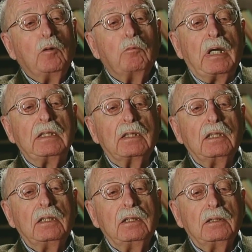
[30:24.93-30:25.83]
My
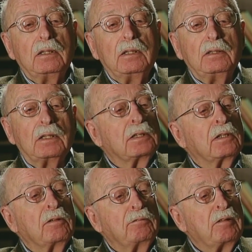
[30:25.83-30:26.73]
son just
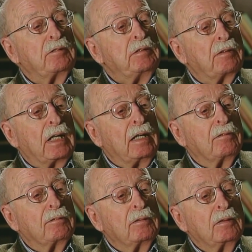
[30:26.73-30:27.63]
turned
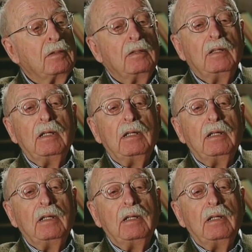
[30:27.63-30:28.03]
55. Okay.